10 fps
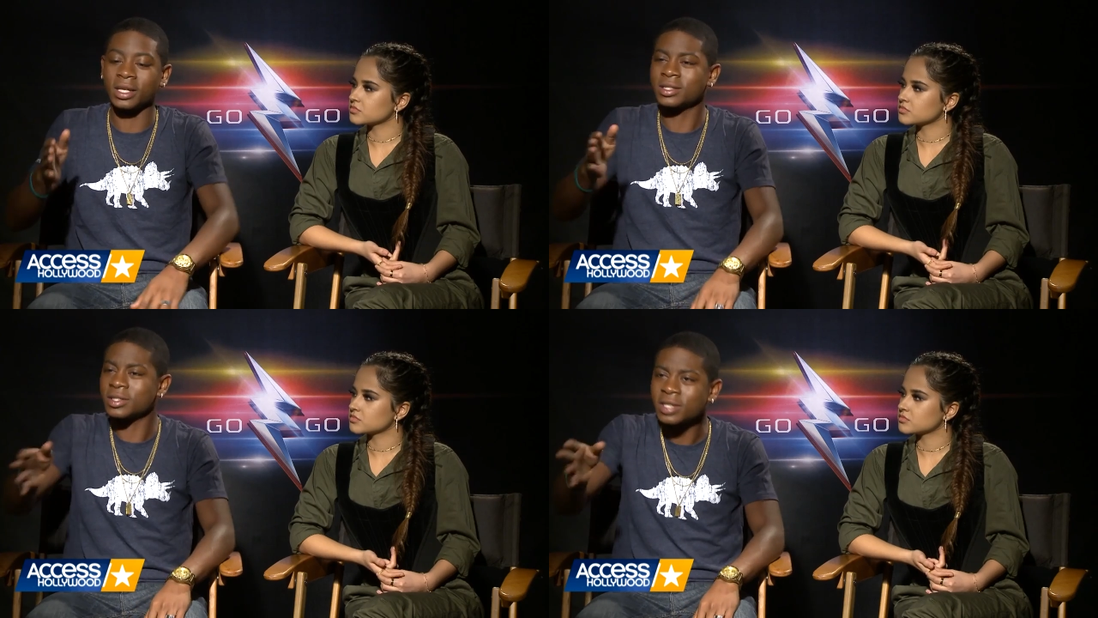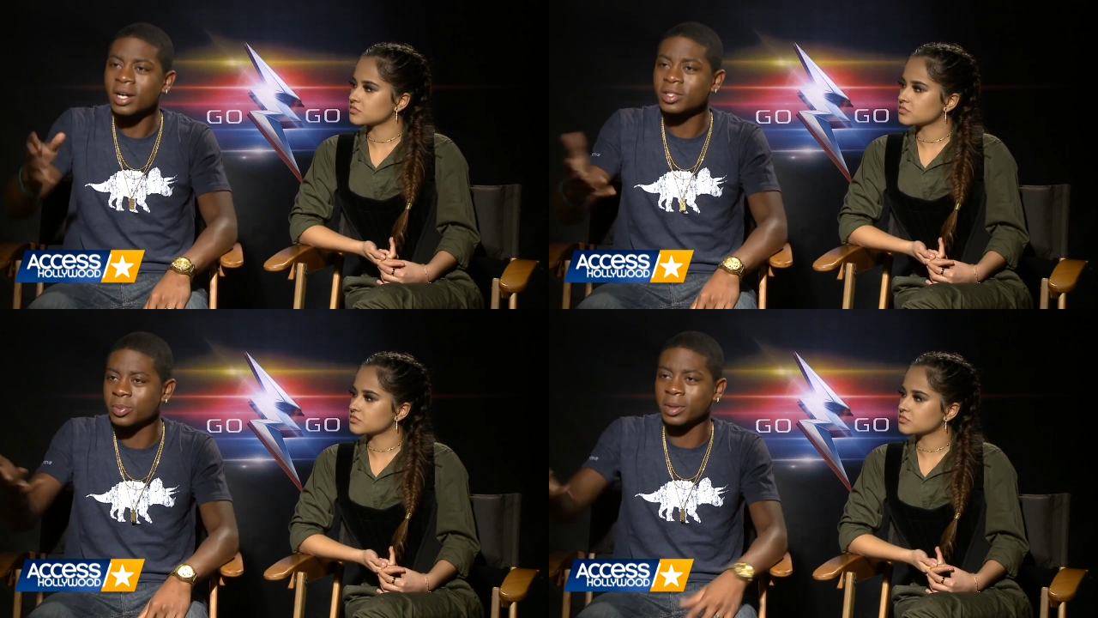Speaker 1: get to
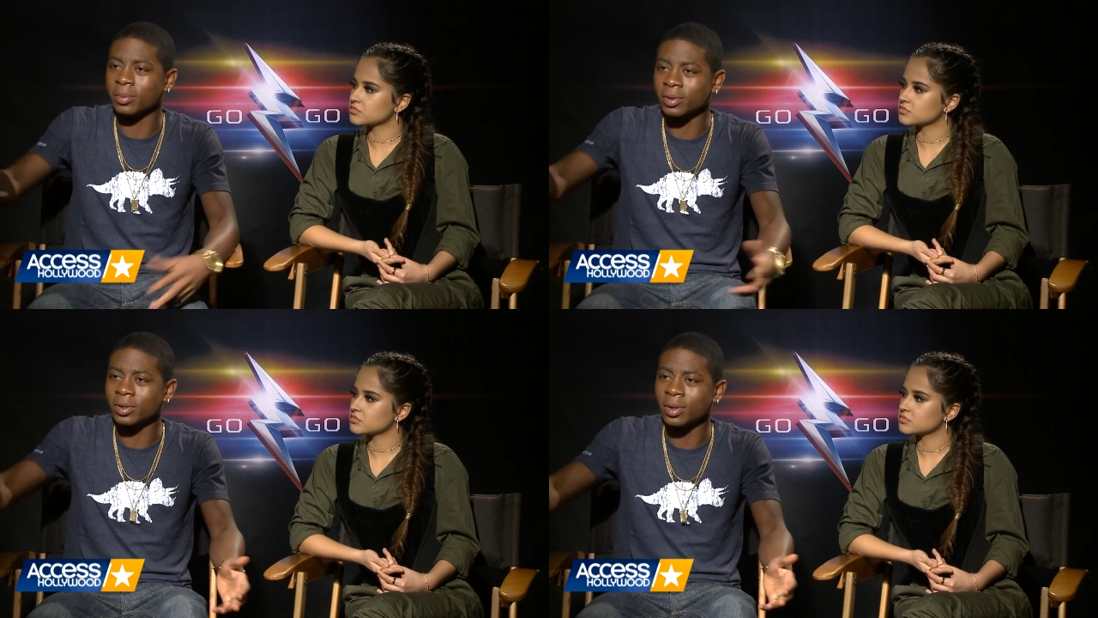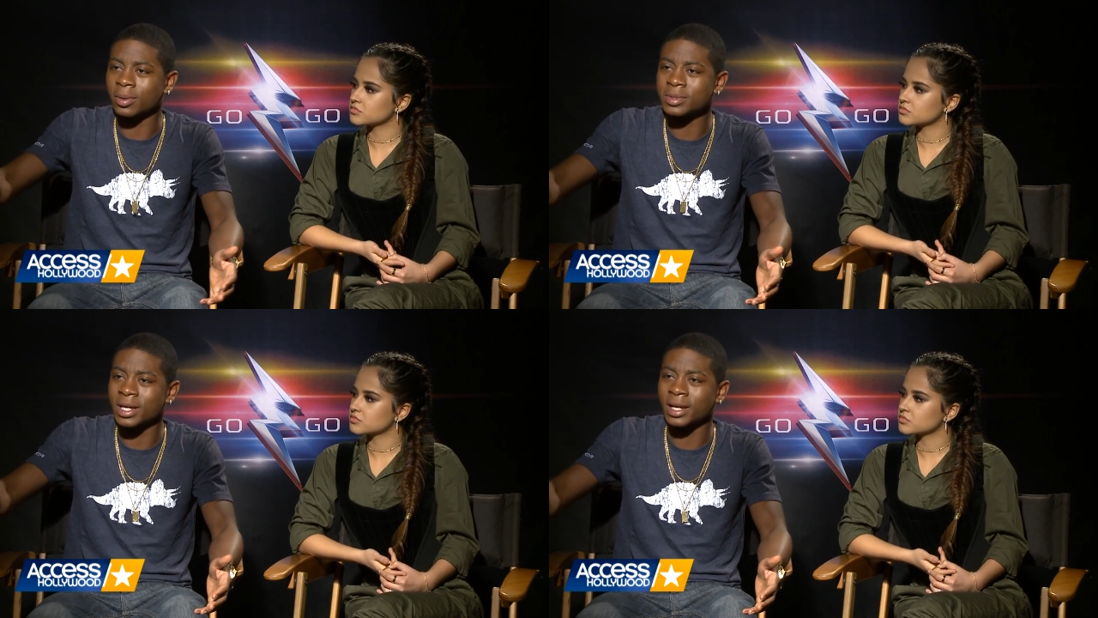touch people. You know what
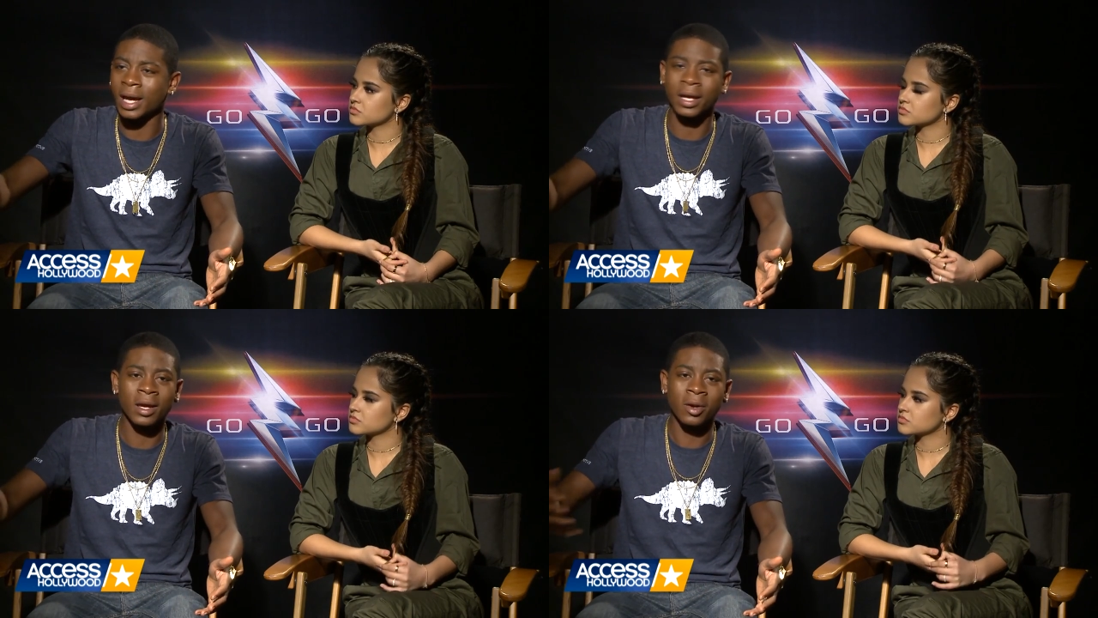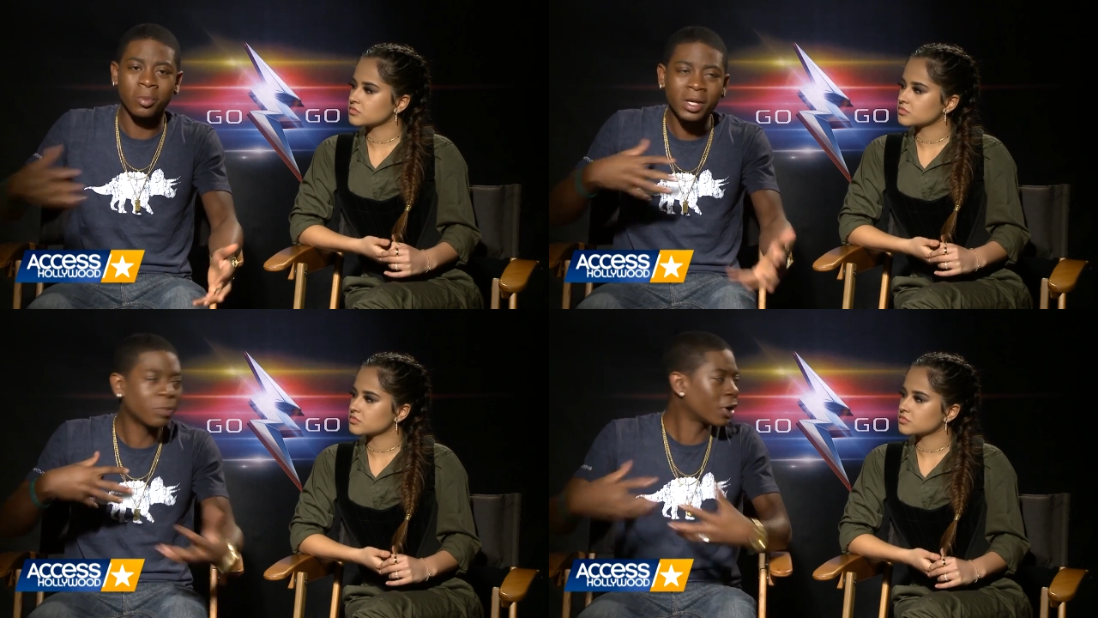I'm saying? Like
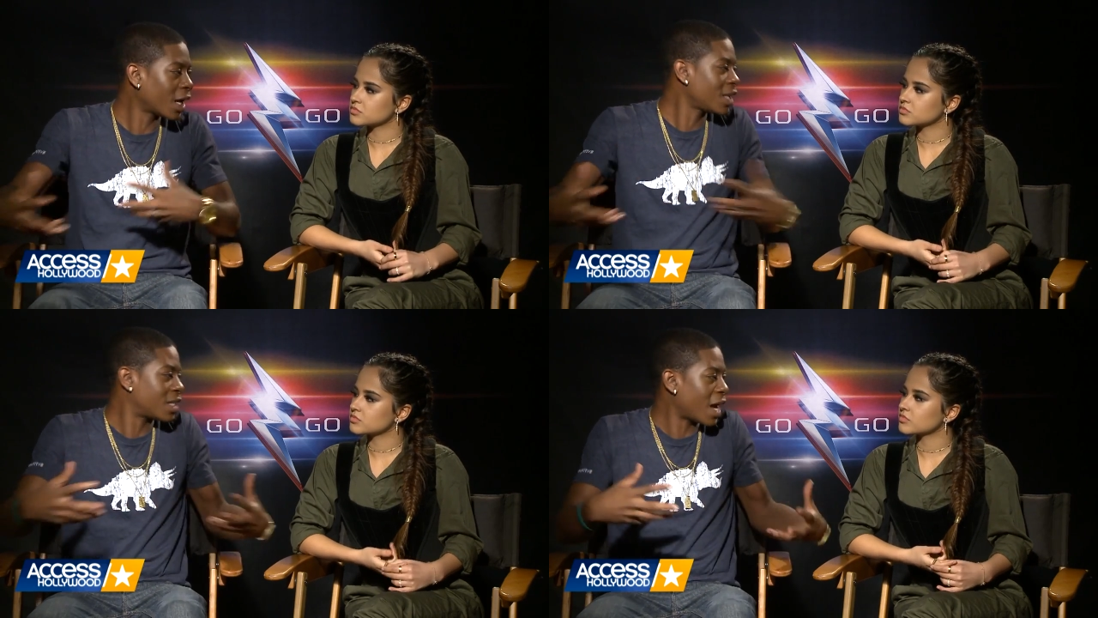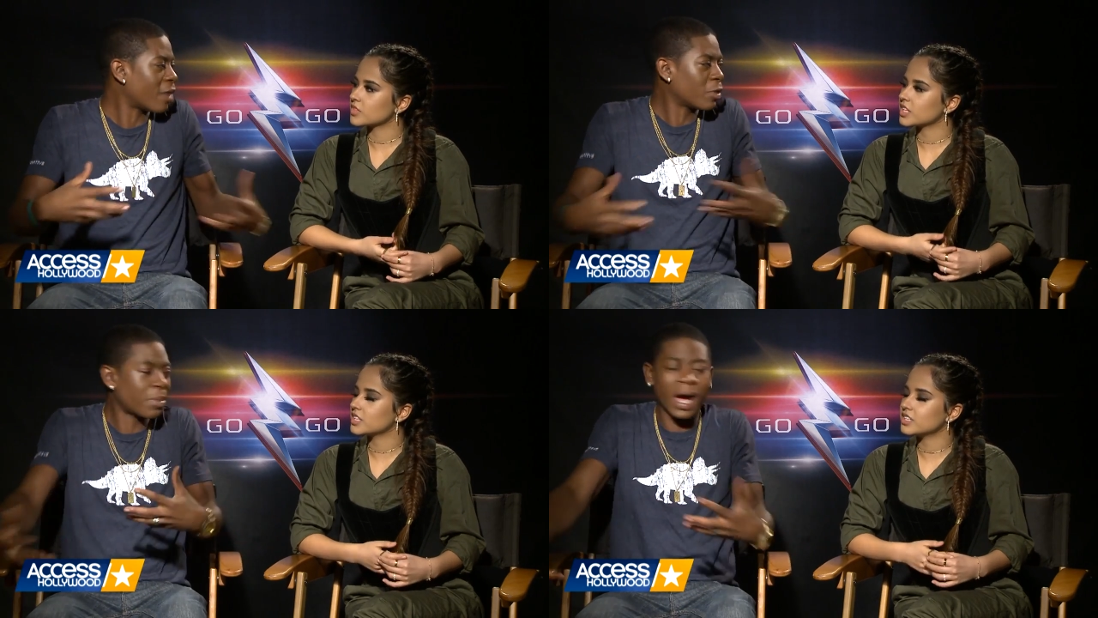we can relate to
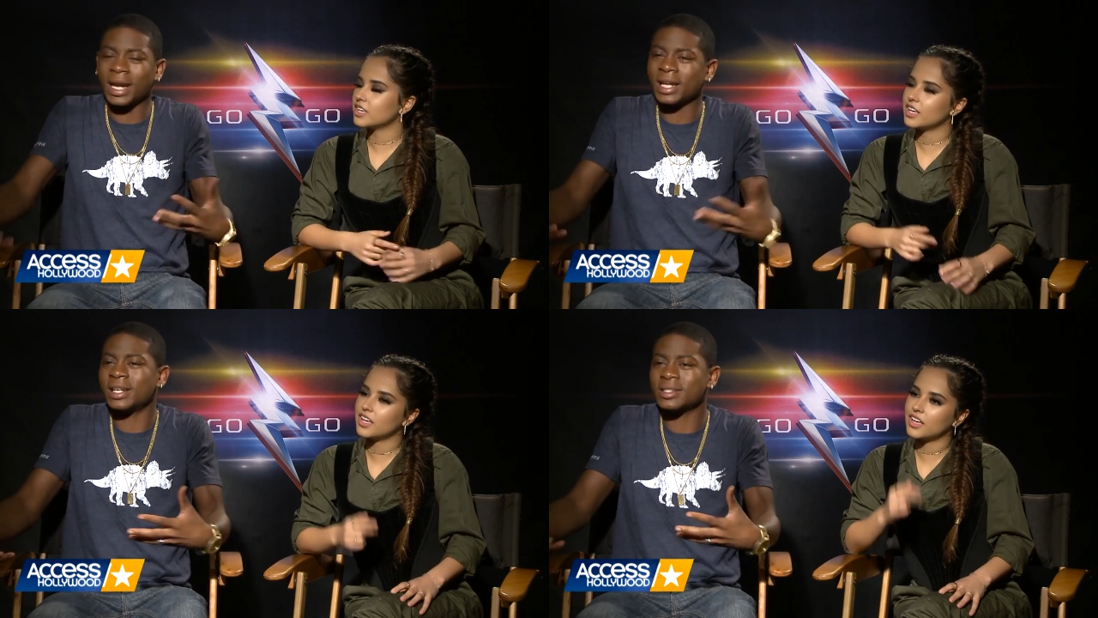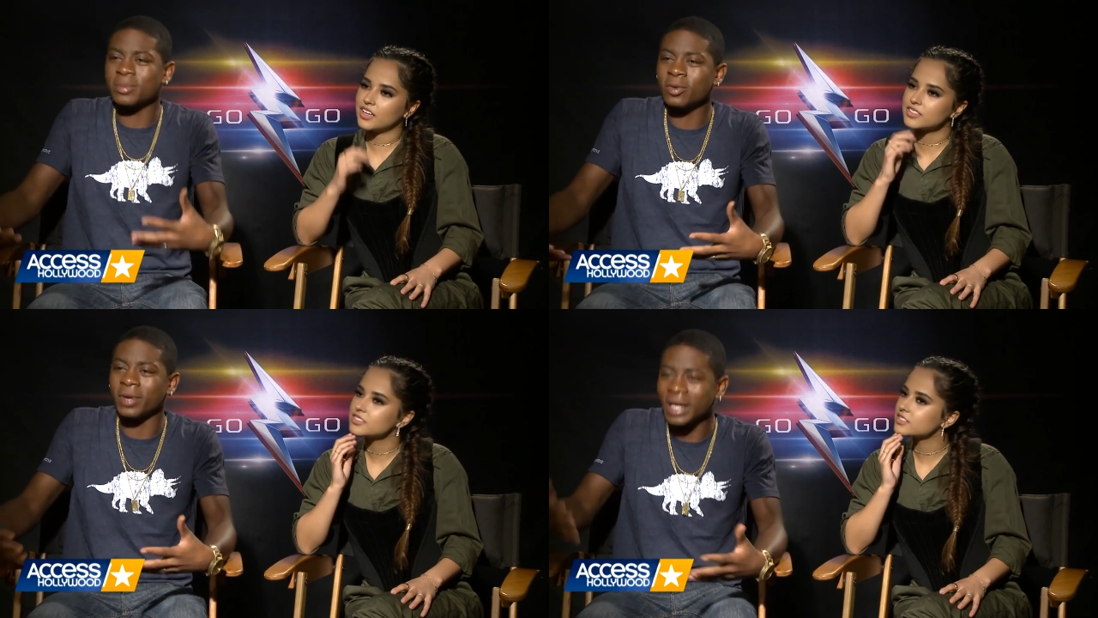everybody yeah. in this
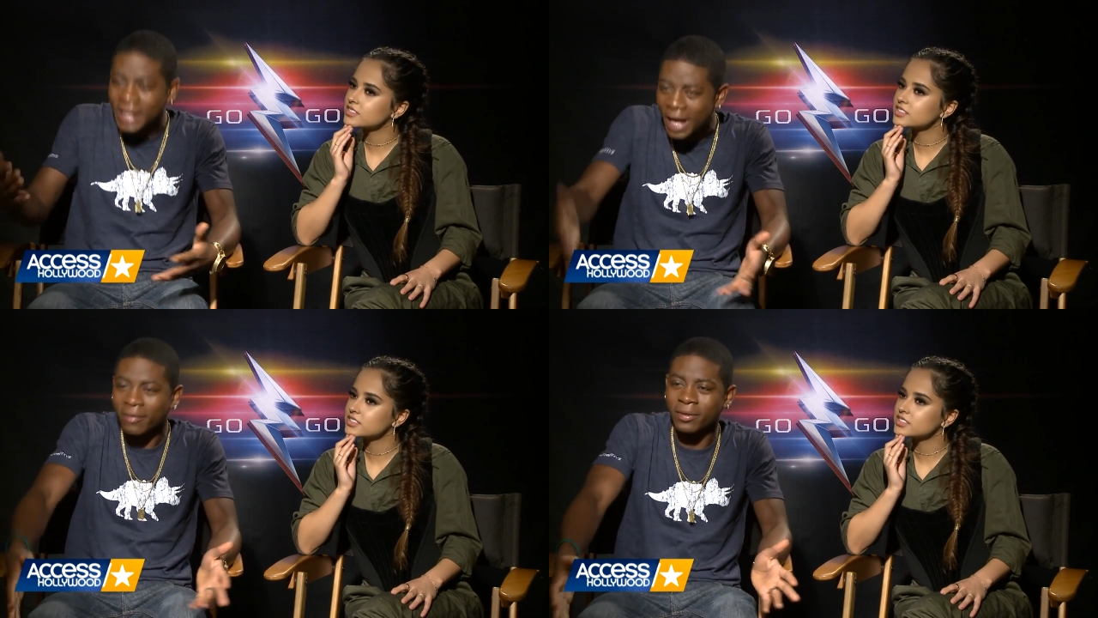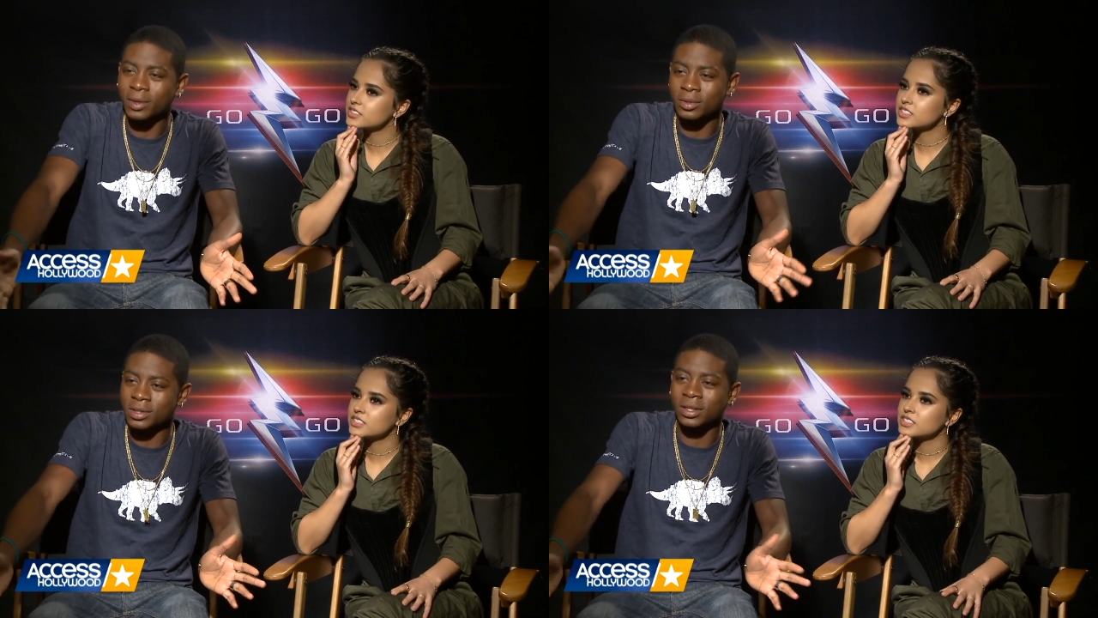movie and that feels